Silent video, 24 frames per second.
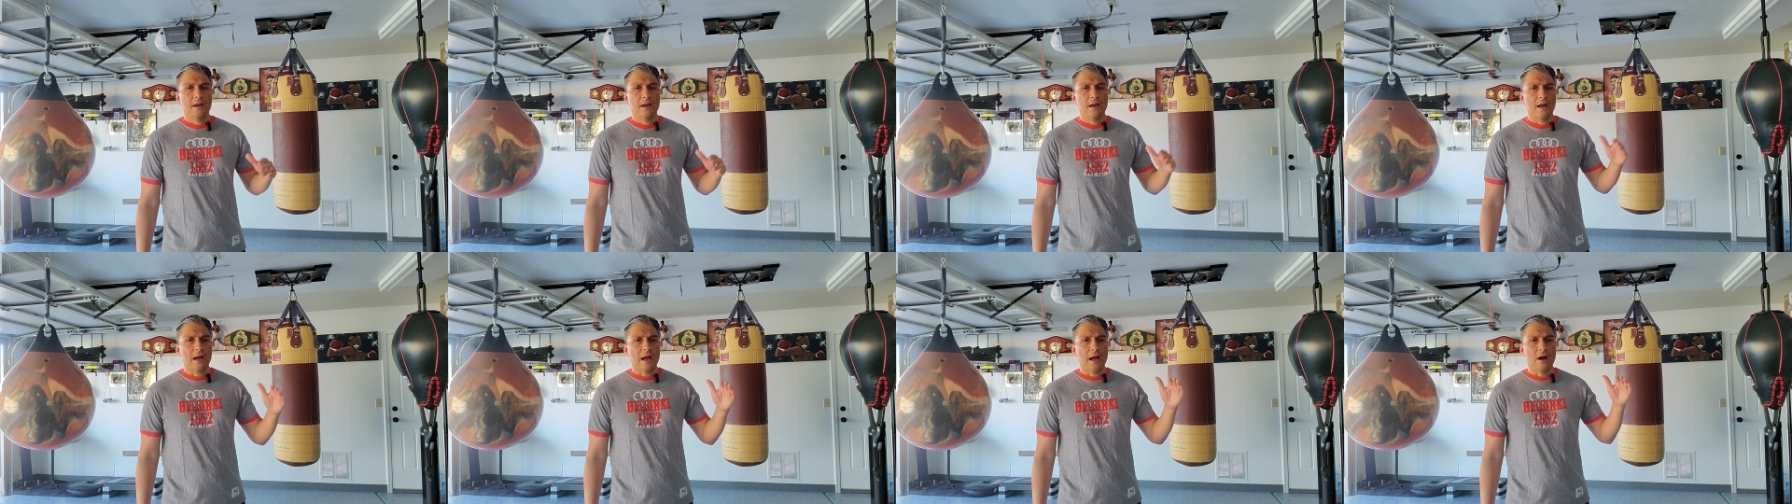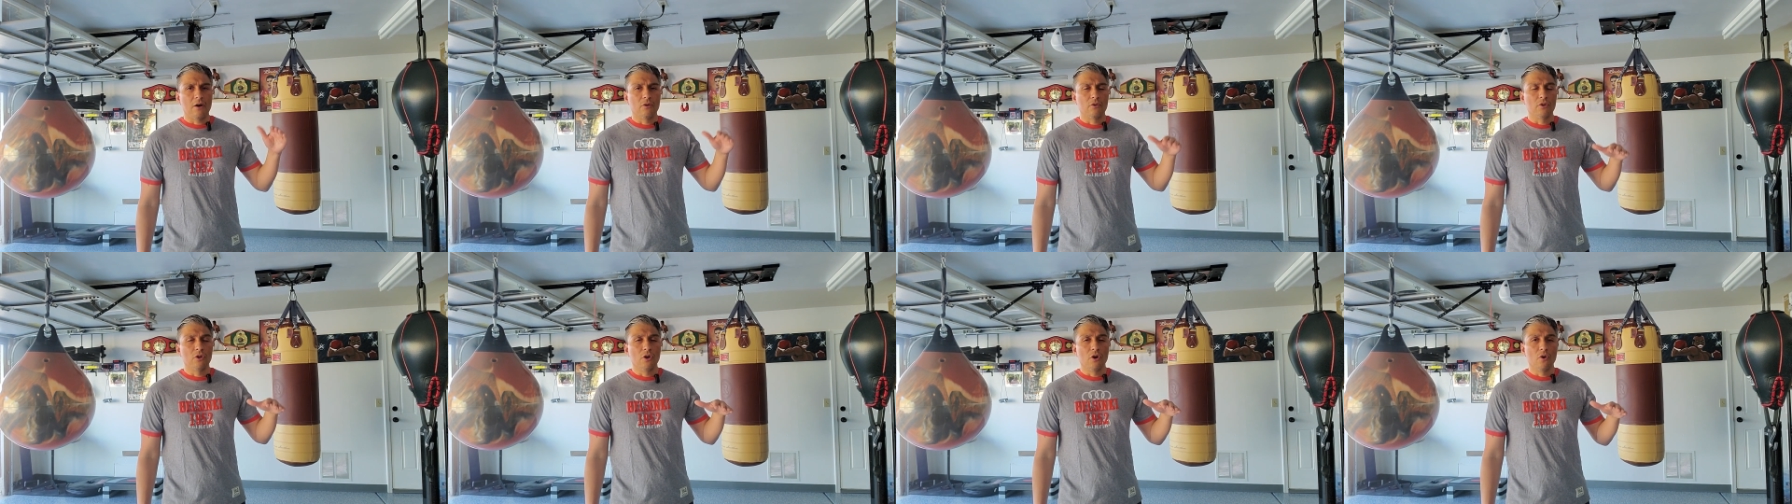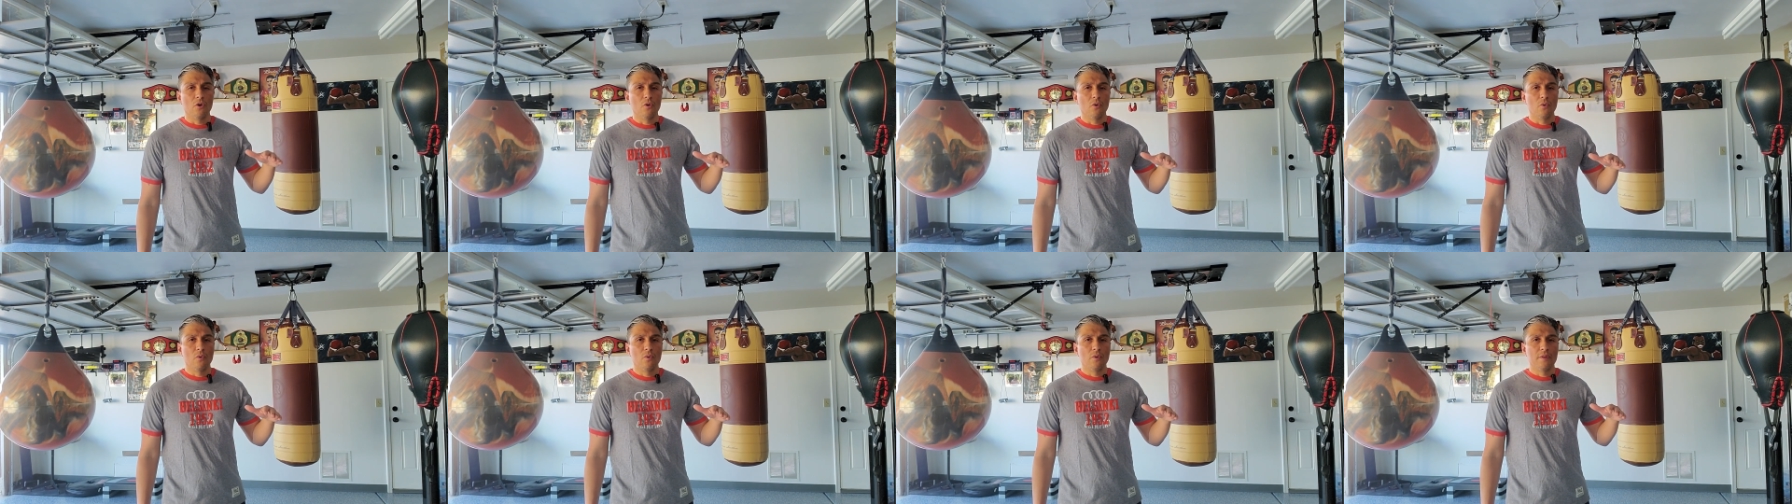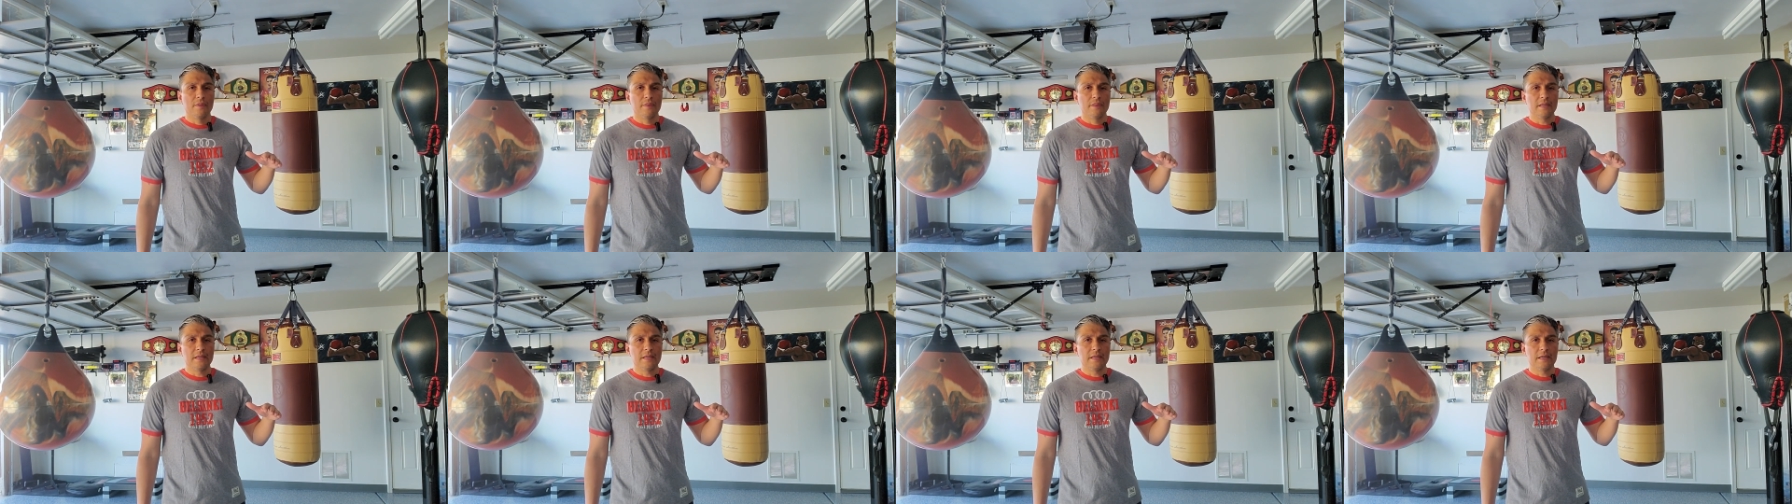how low
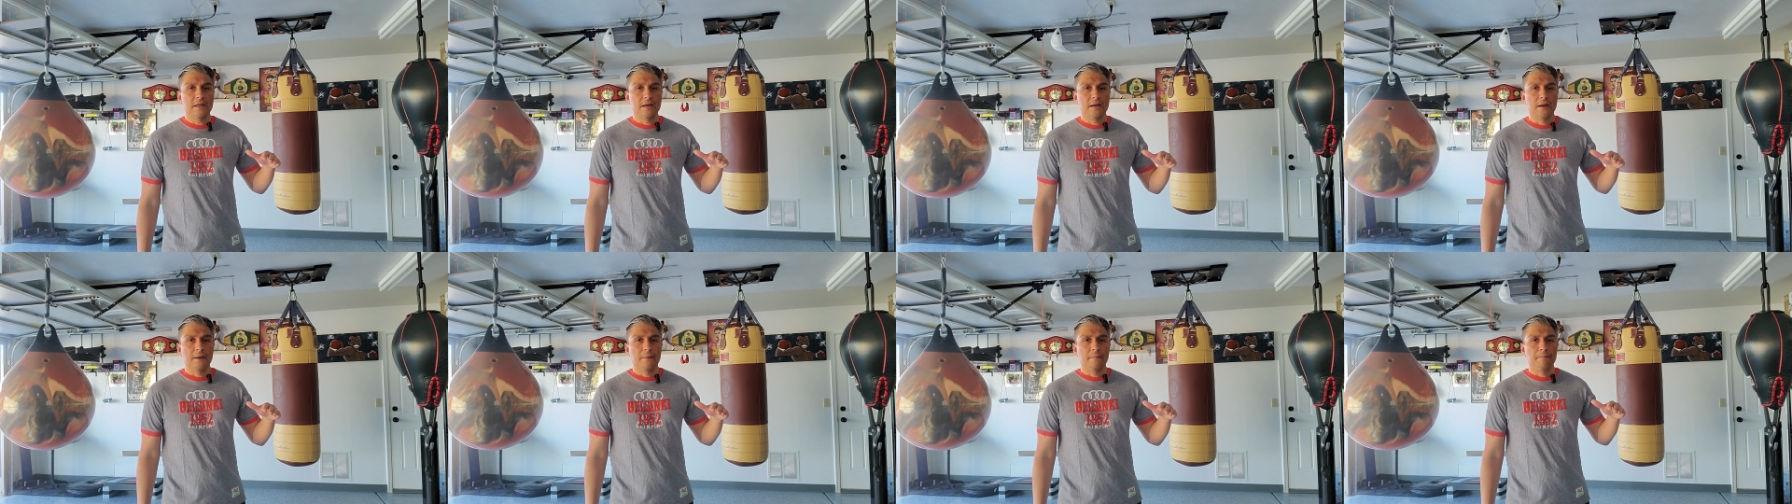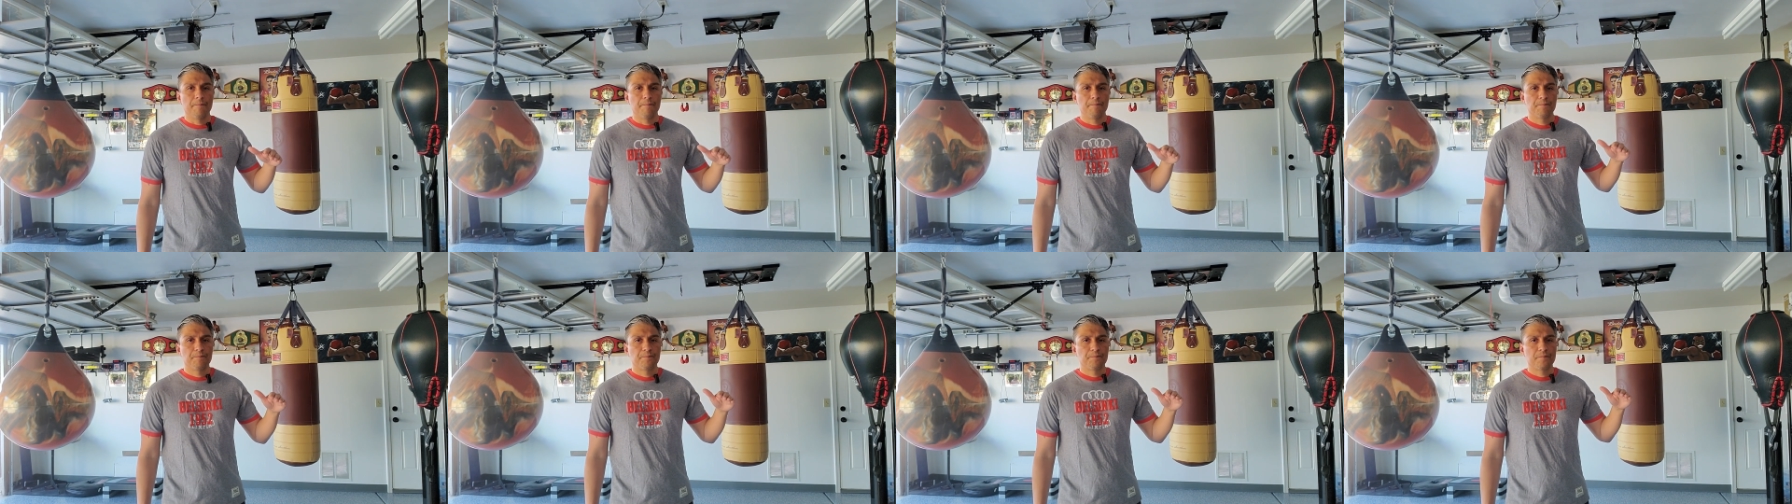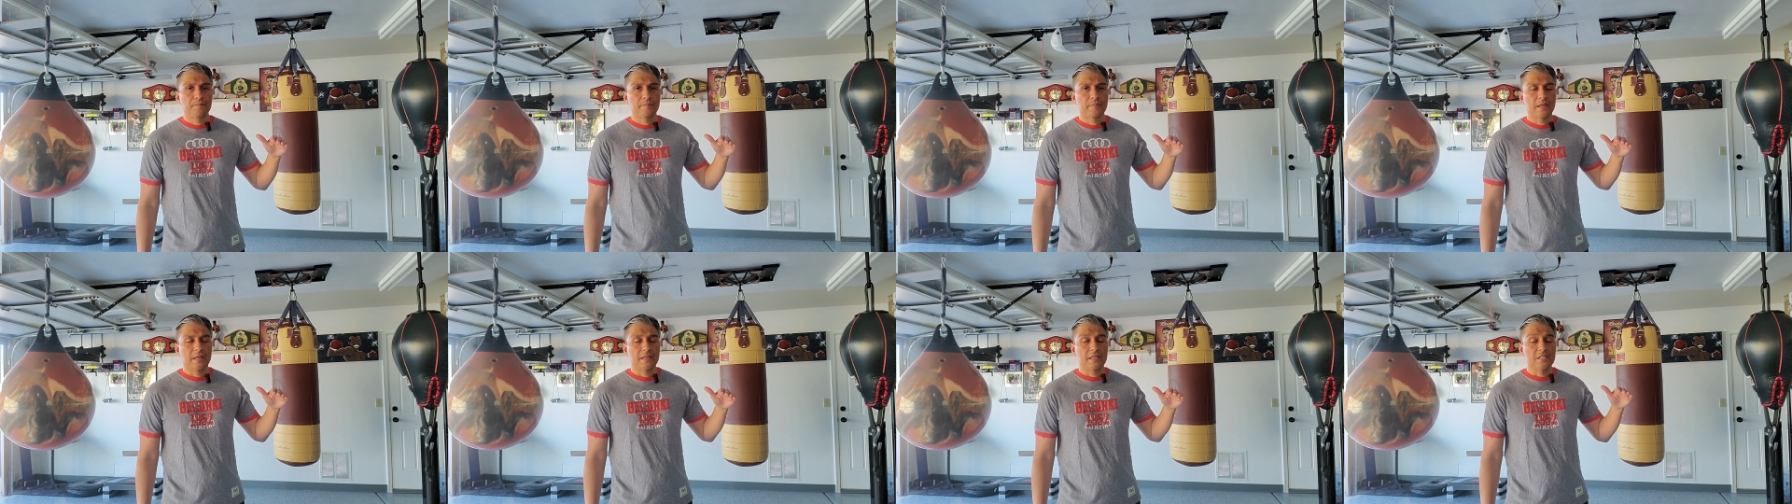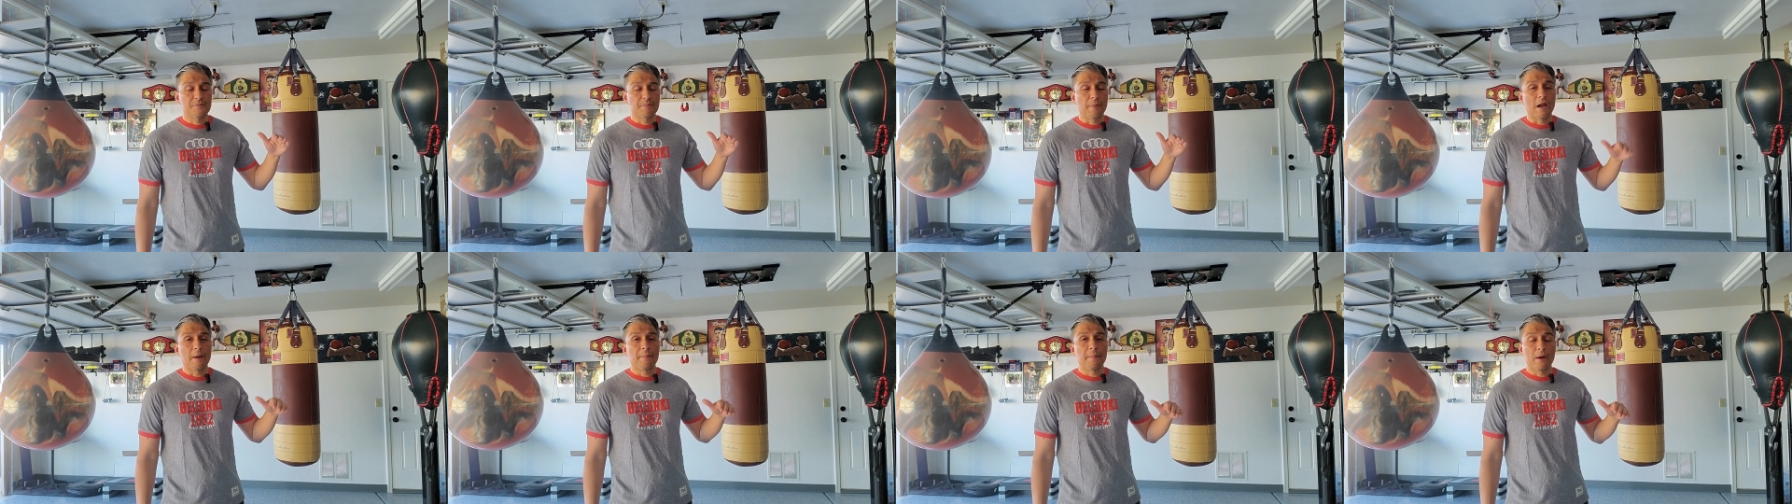the
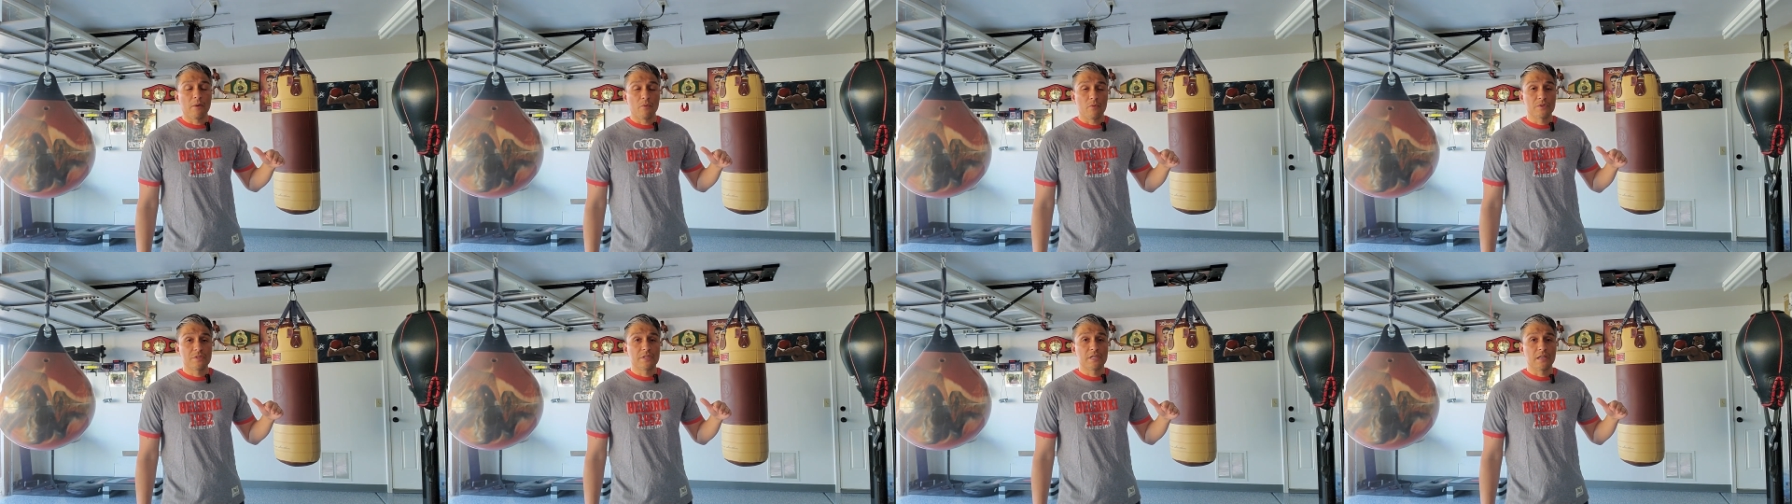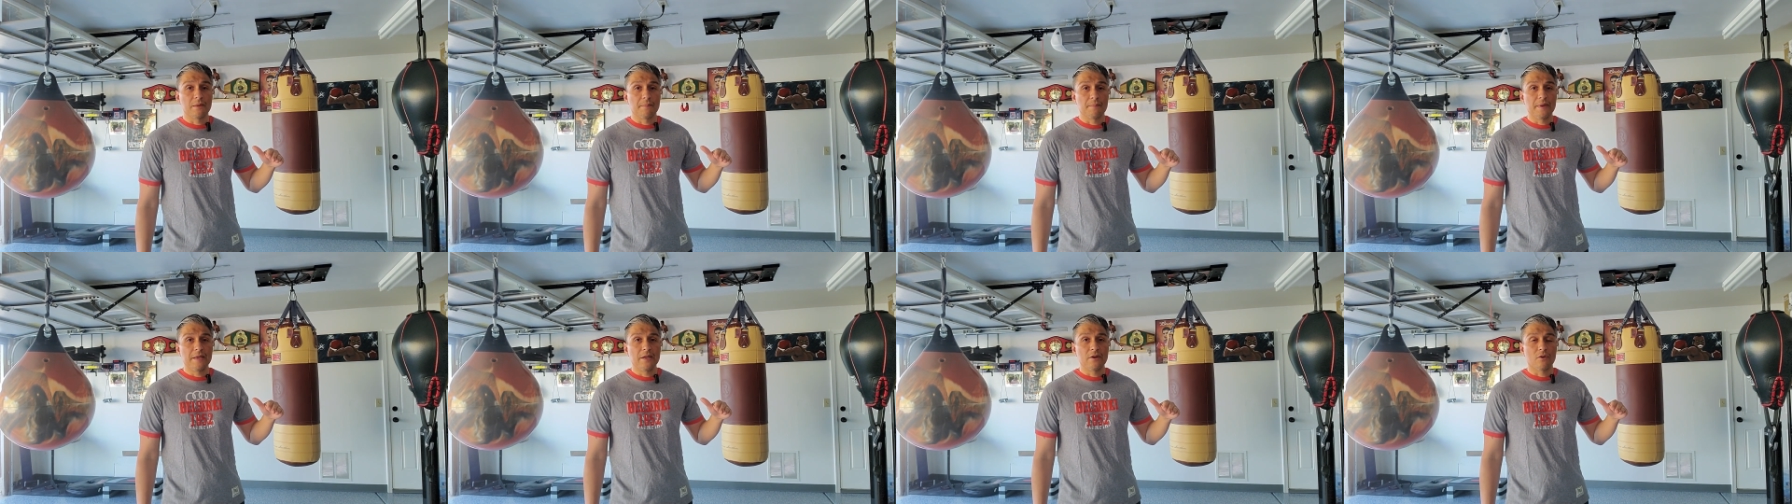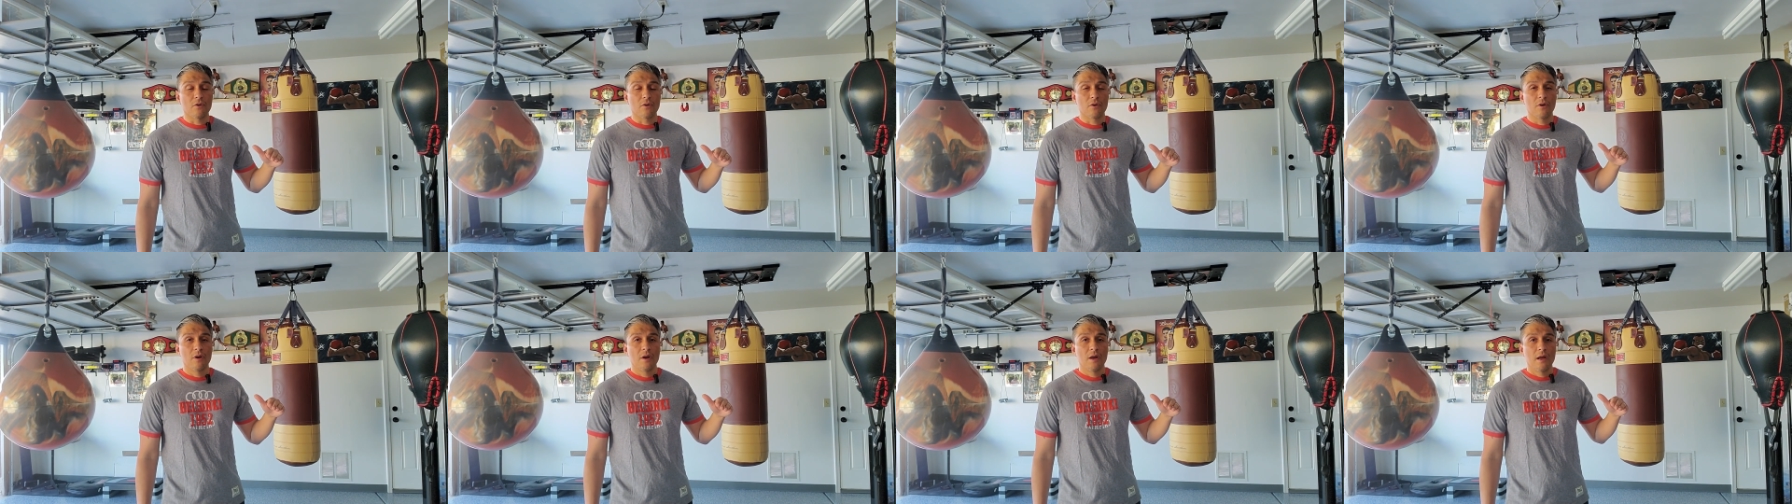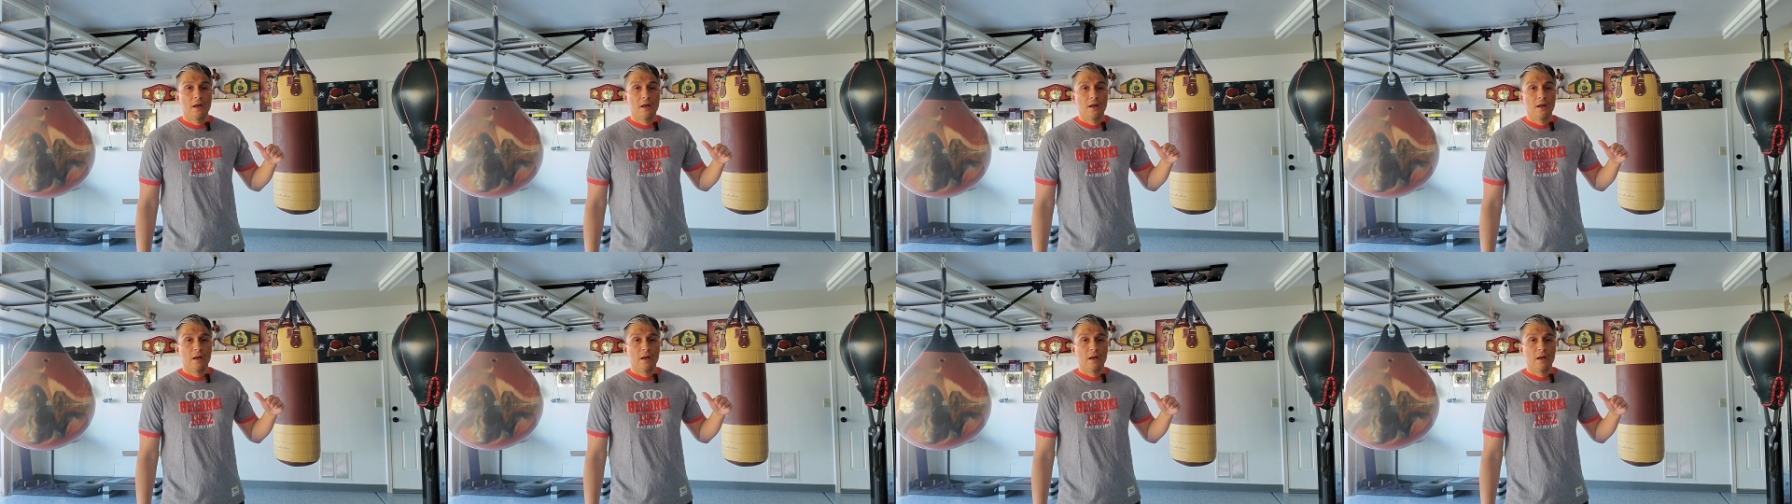Spider Mount was going to be, or